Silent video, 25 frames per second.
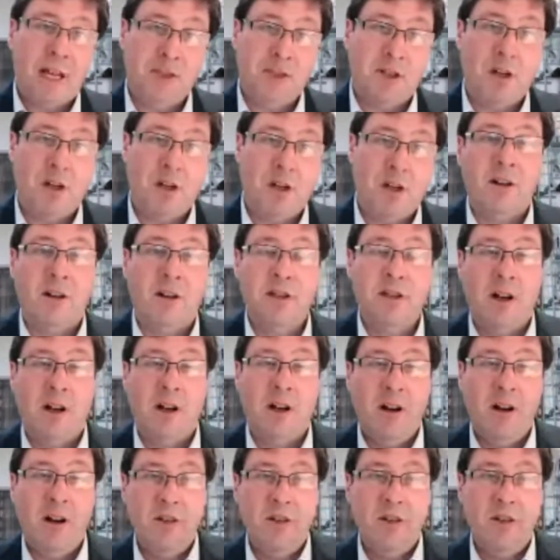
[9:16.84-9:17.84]
circles,
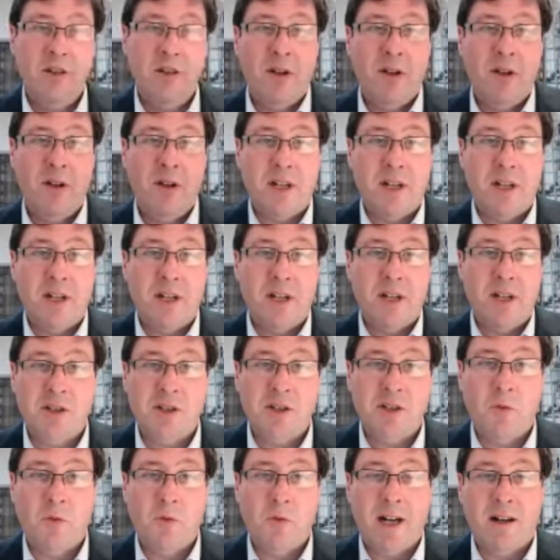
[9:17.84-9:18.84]
or the equivalent
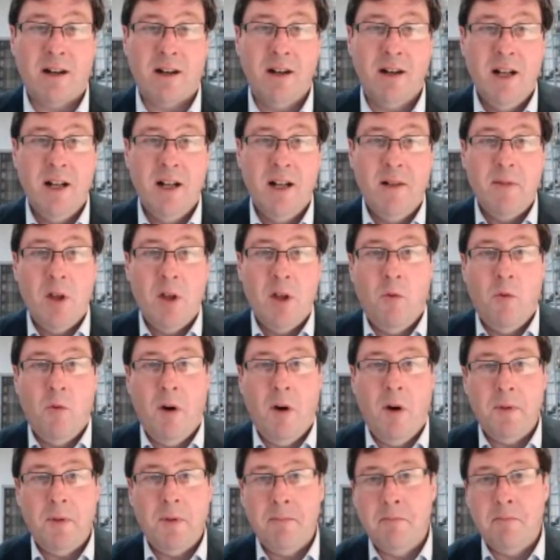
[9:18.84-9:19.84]
elsewhere,
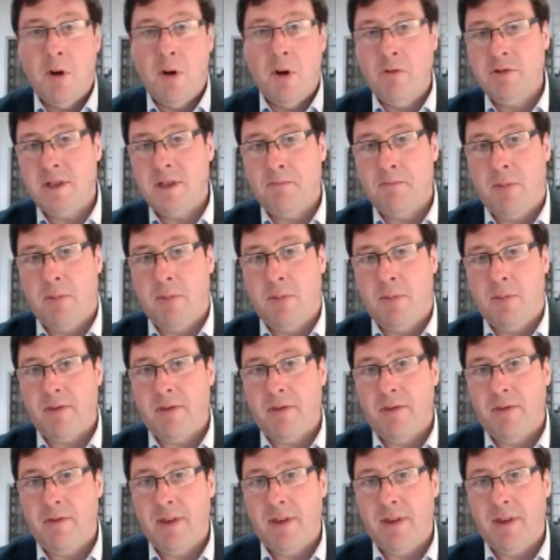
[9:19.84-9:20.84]
what would the most
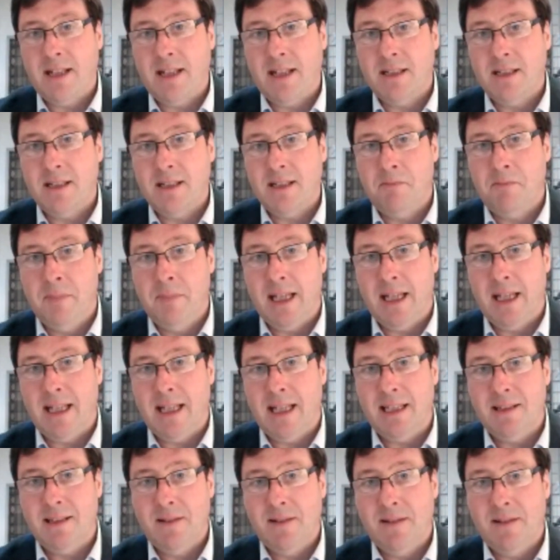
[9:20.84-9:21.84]
important things
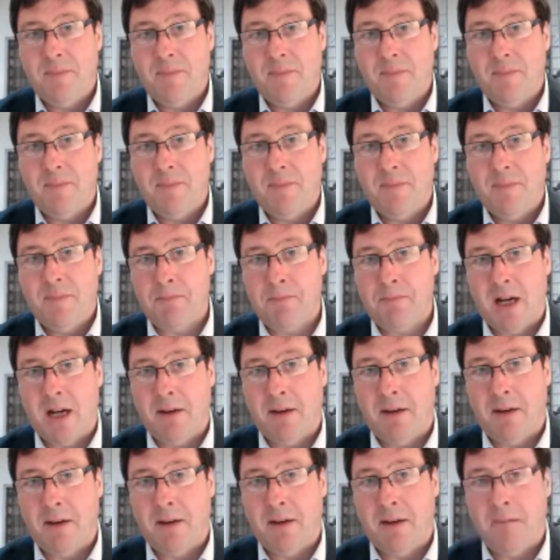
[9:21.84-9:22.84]
be they ought to bear
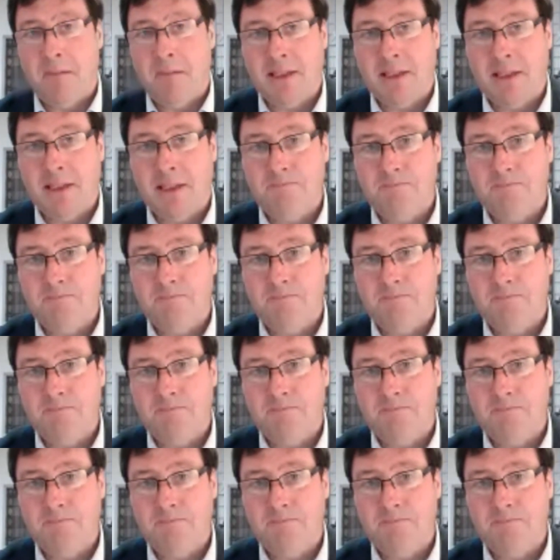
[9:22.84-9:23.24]
in mind?